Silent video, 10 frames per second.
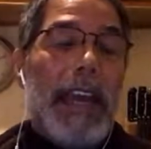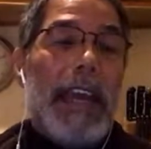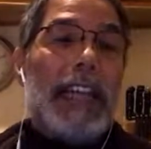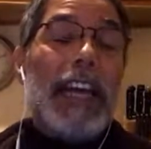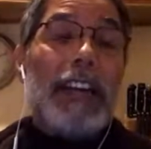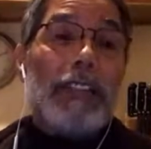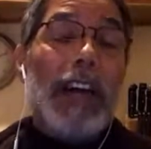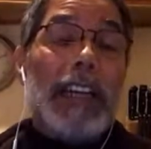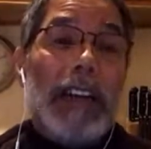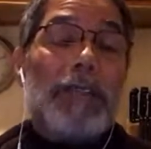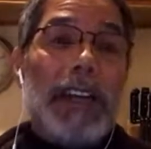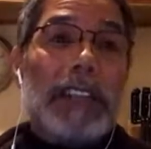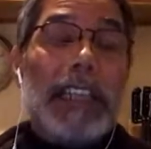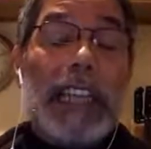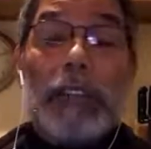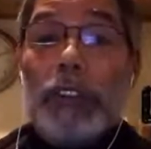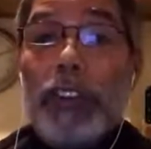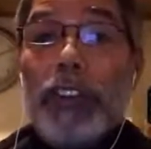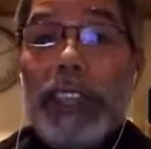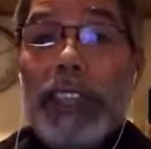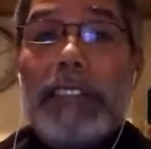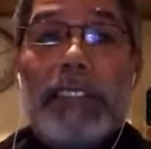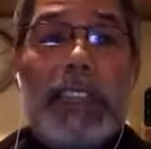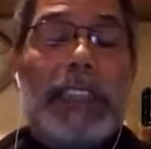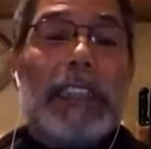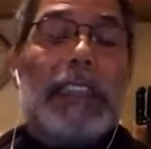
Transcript: And later on, I found out that it was Ernie Ensley.